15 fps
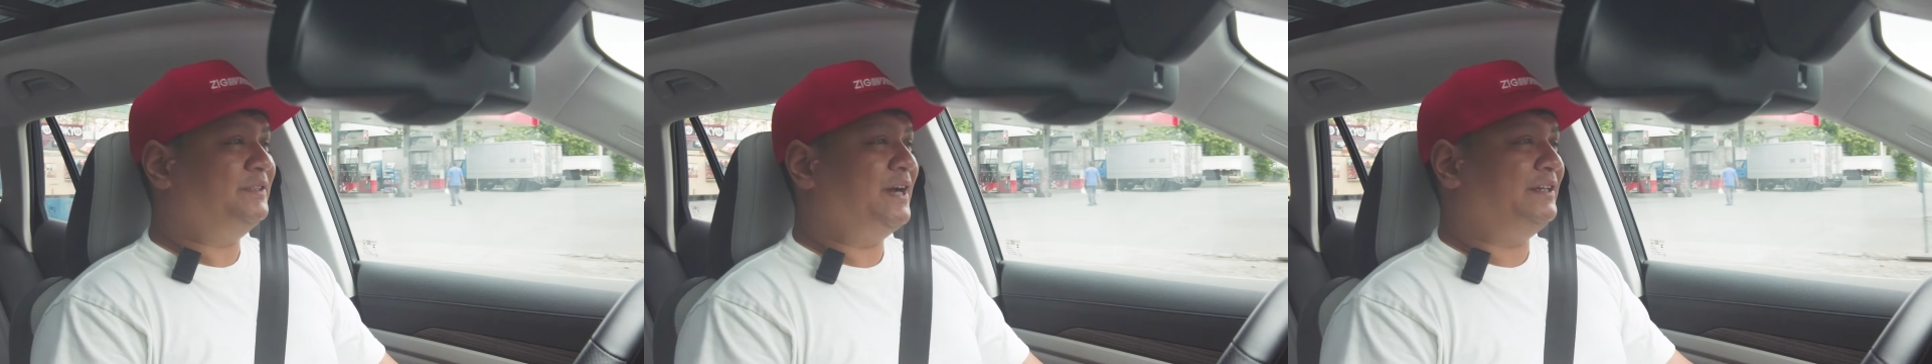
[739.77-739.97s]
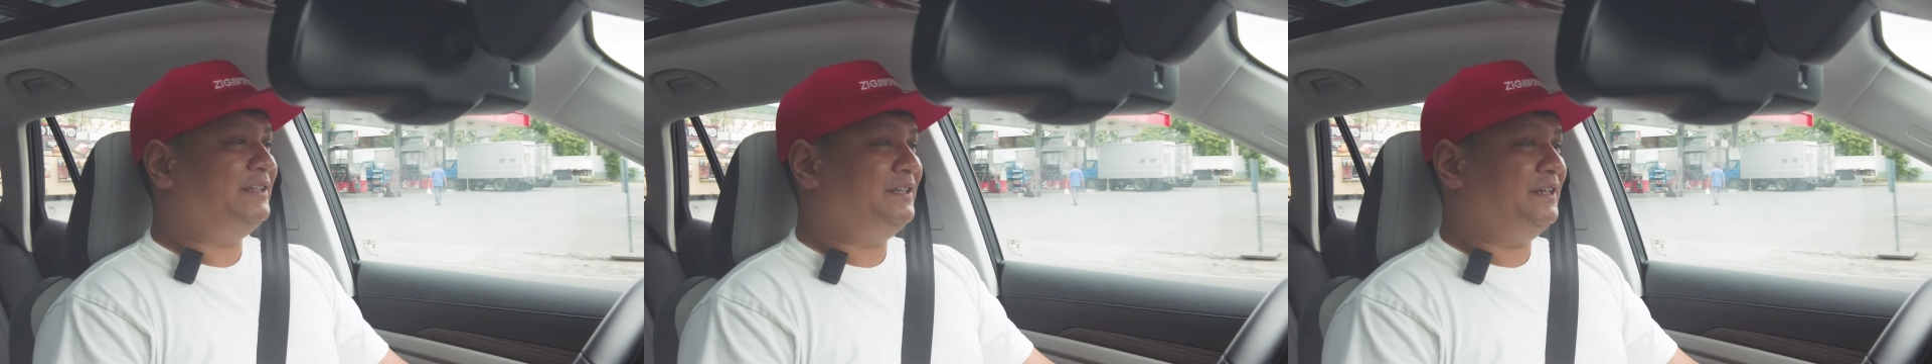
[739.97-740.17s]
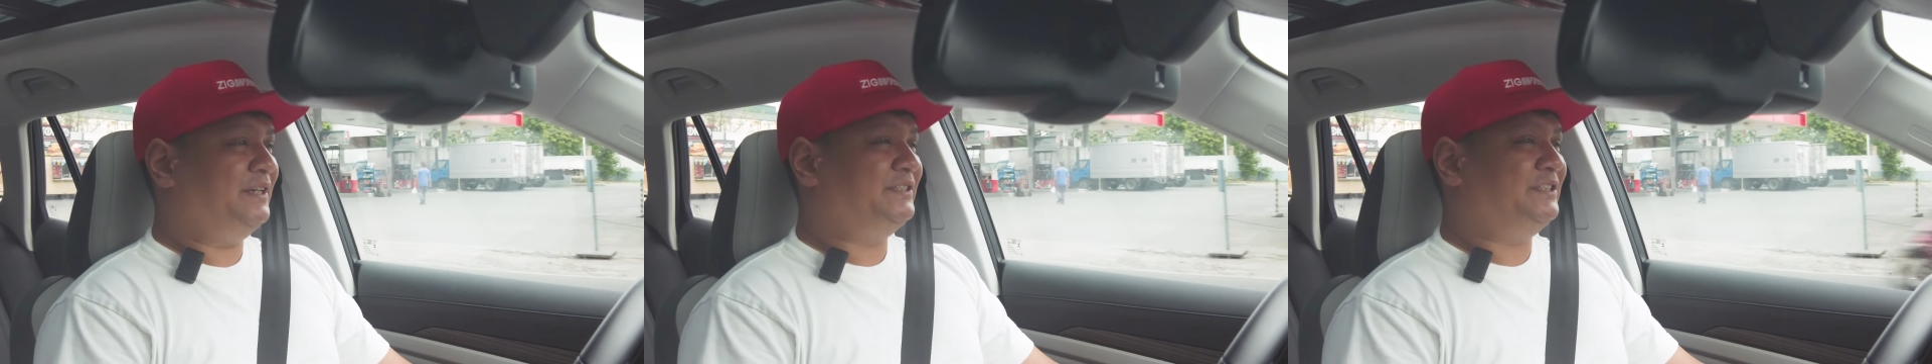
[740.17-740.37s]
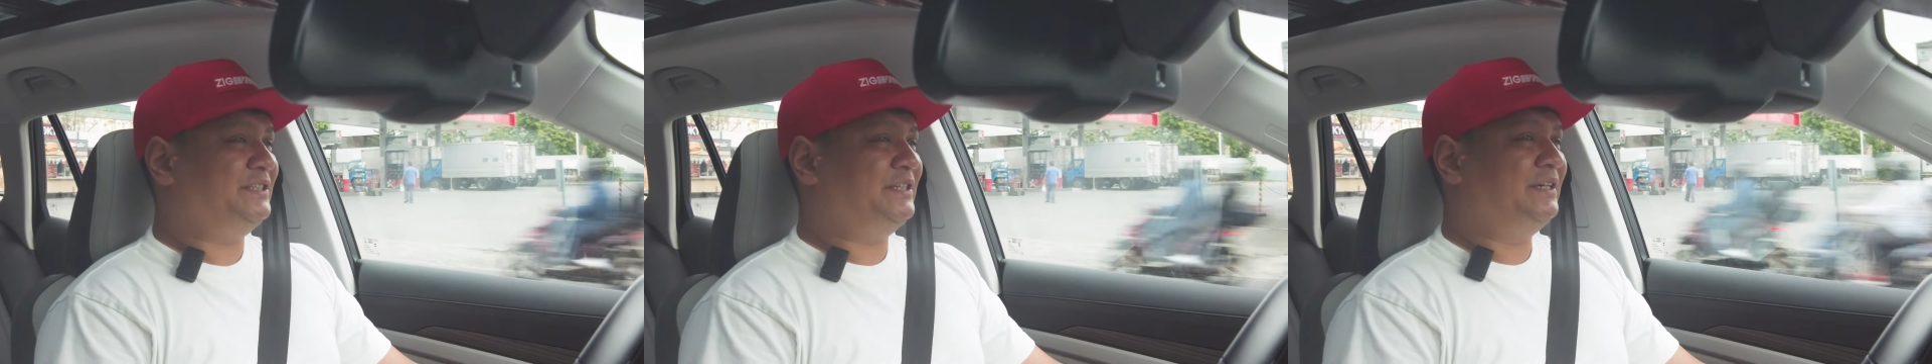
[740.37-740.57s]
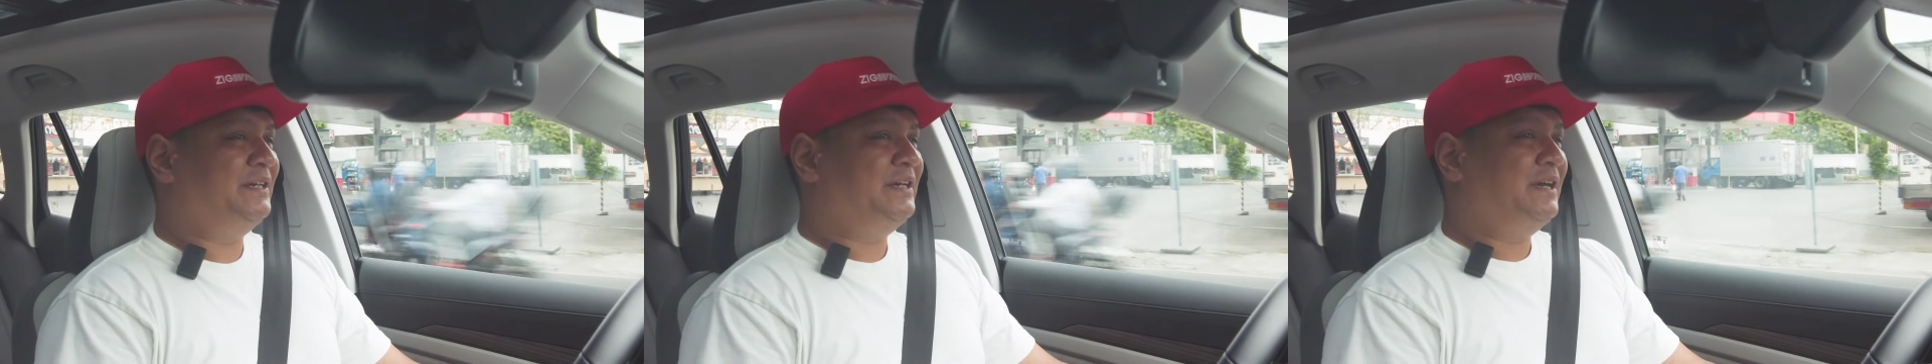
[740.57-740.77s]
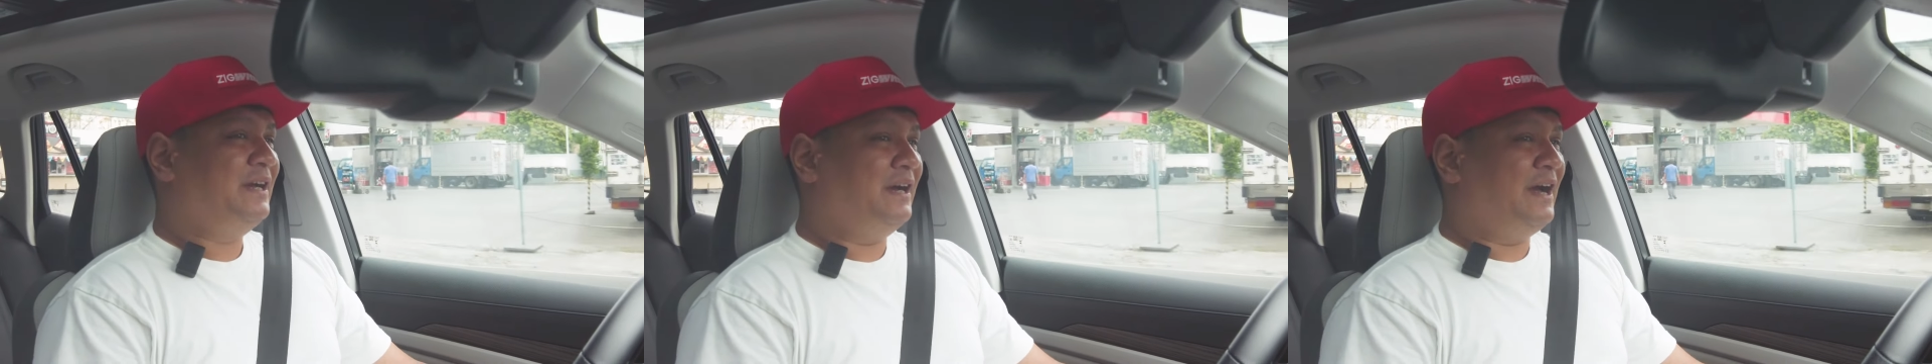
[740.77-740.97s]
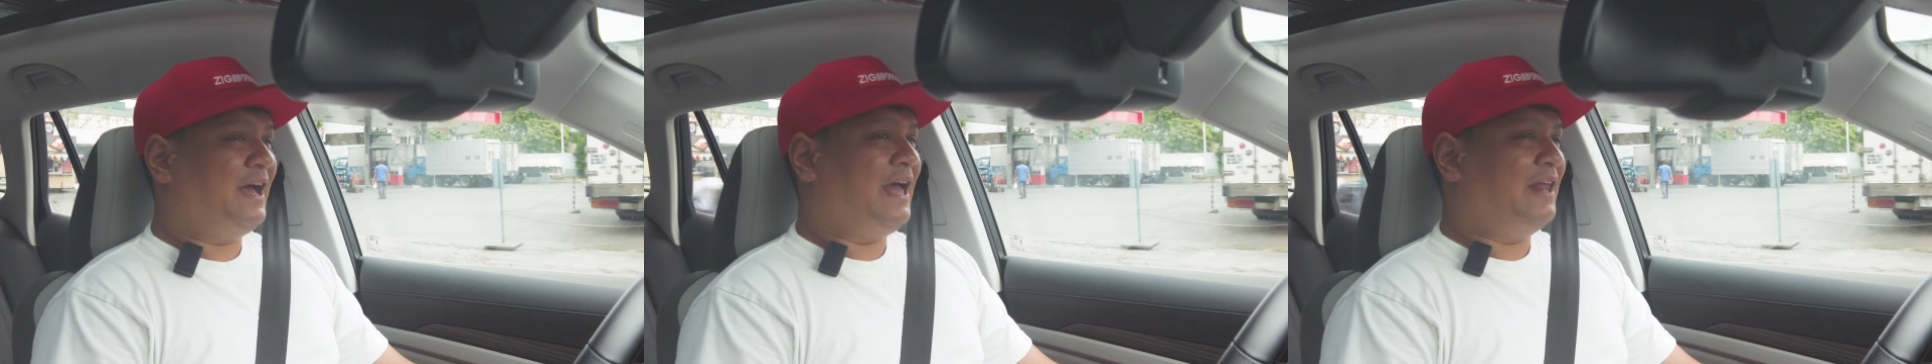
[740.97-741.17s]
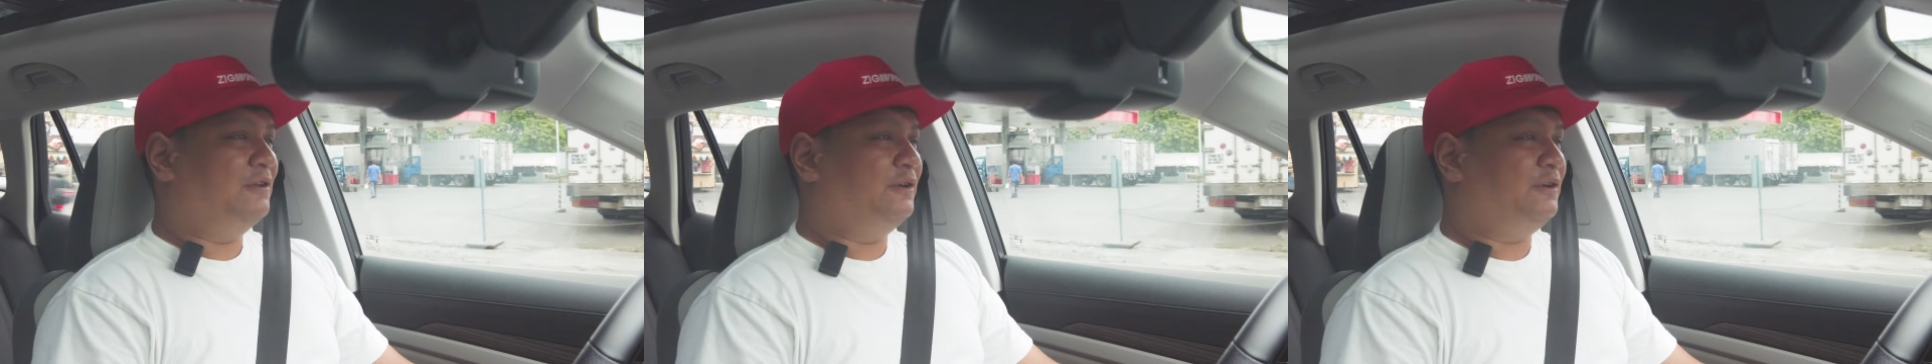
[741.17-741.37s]
19-inch
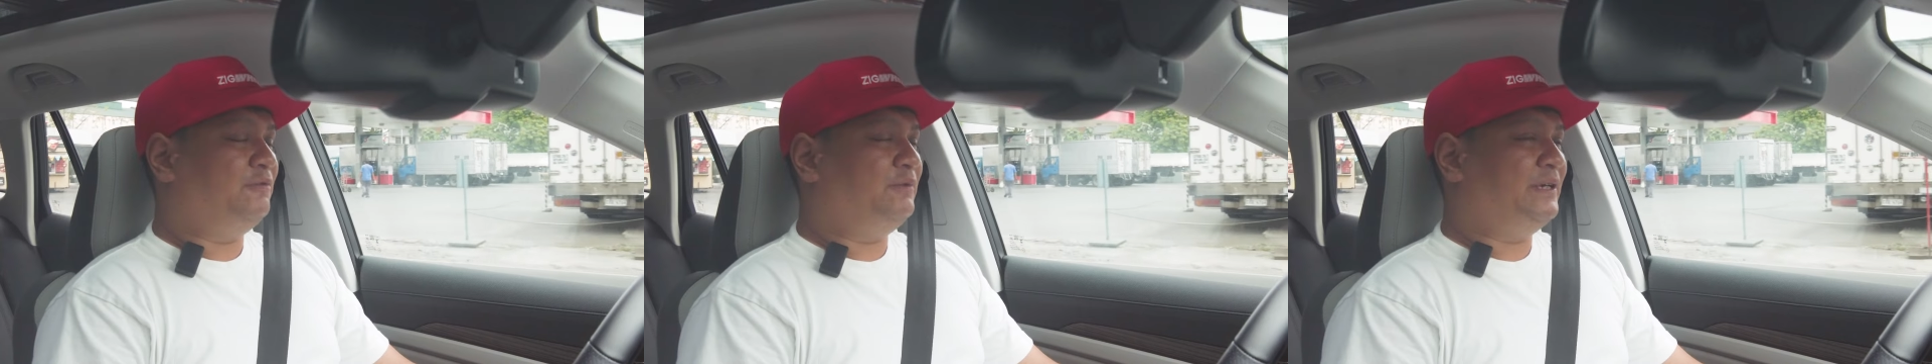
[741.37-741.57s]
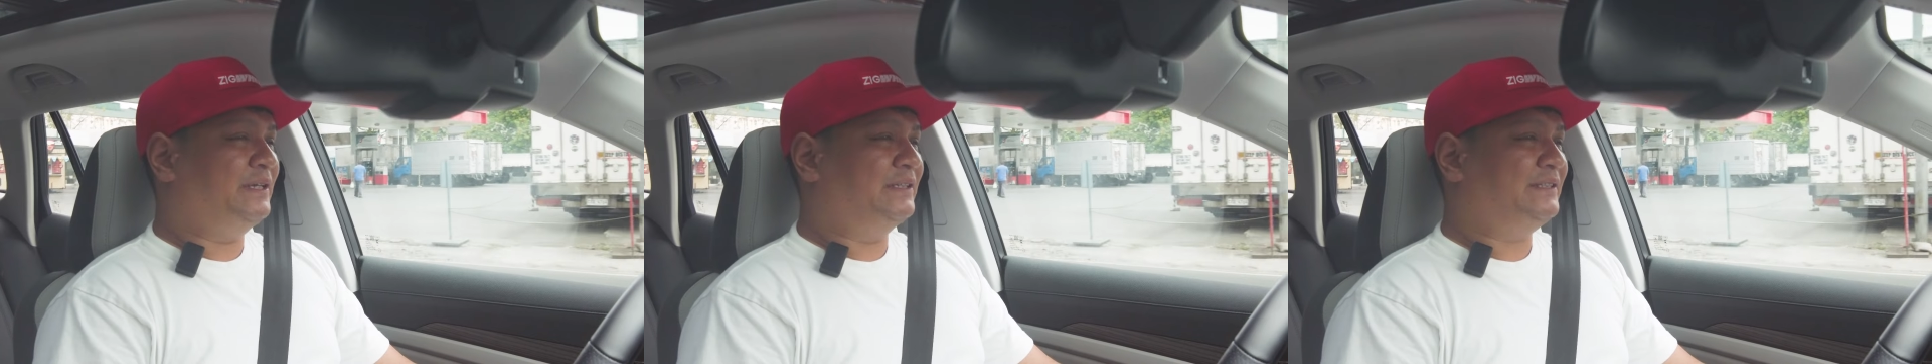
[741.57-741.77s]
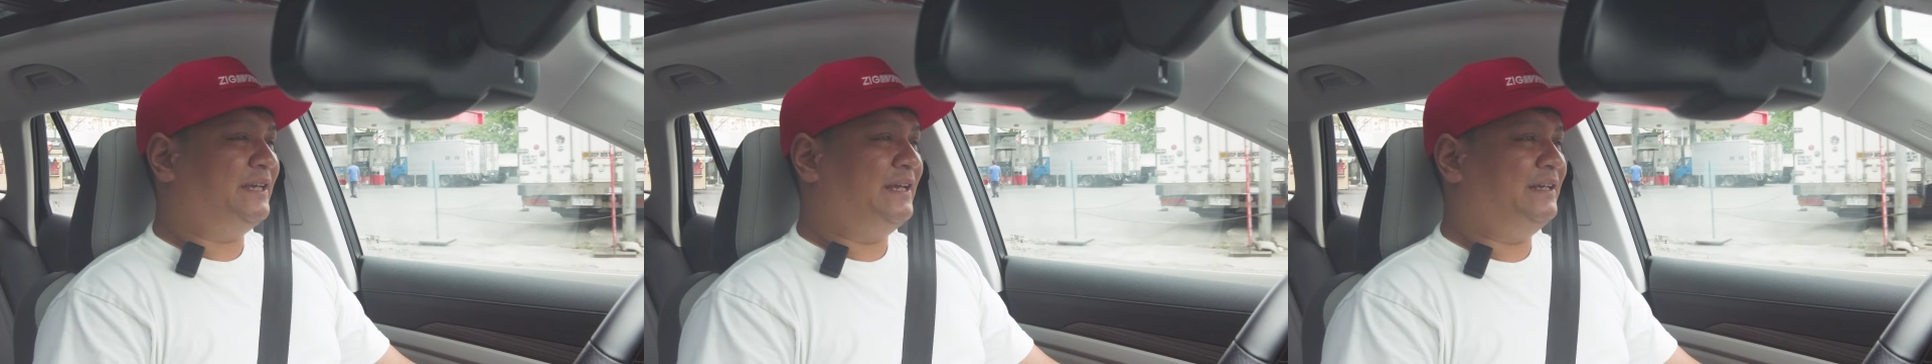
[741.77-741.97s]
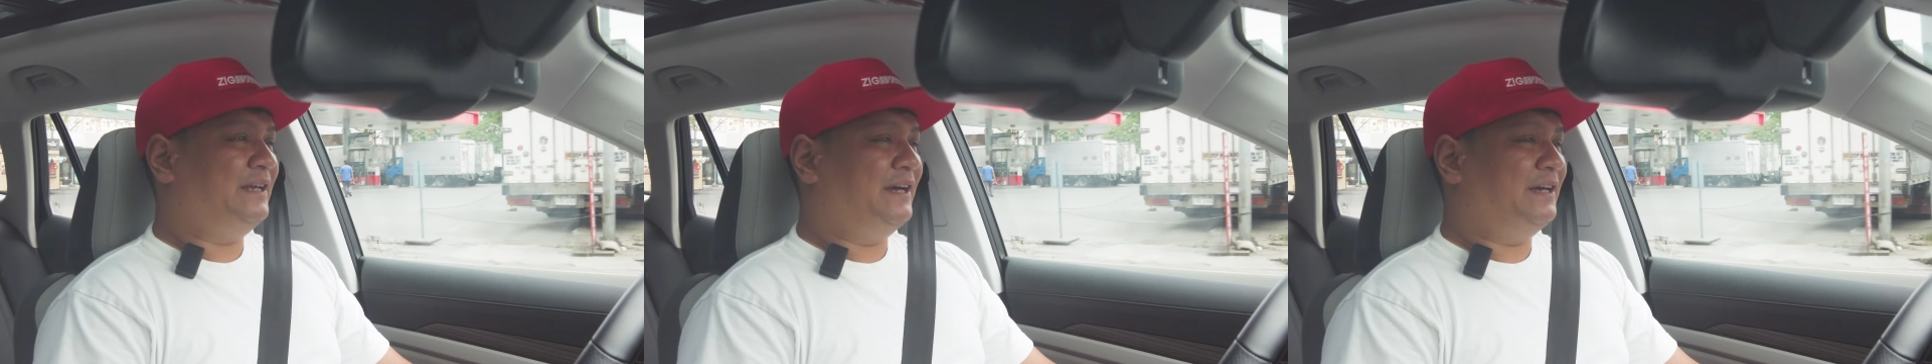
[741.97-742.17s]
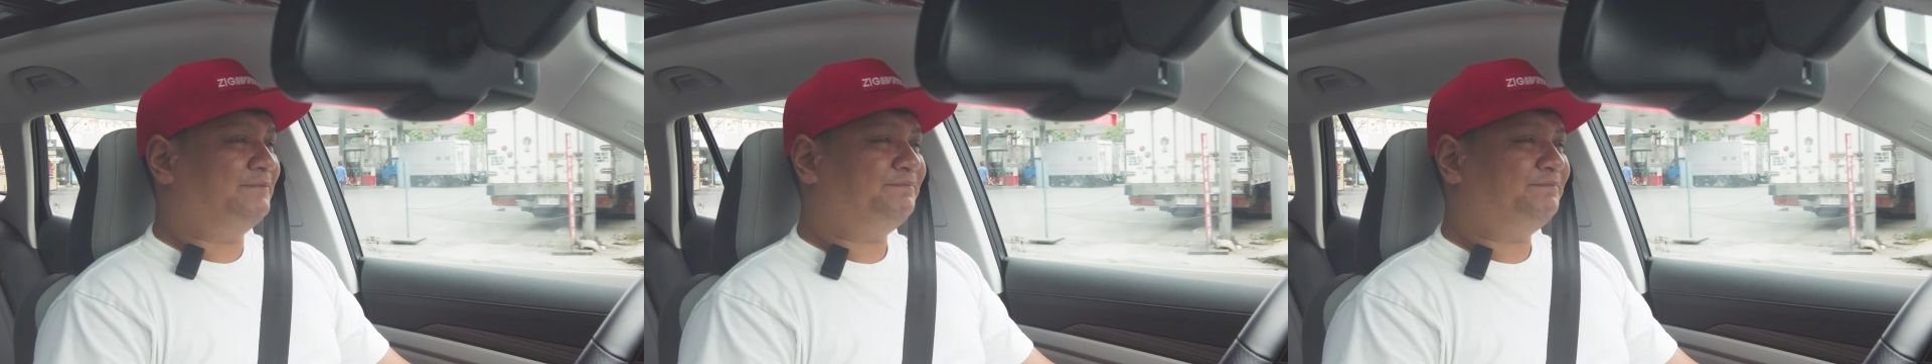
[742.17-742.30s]
alloy wheels, and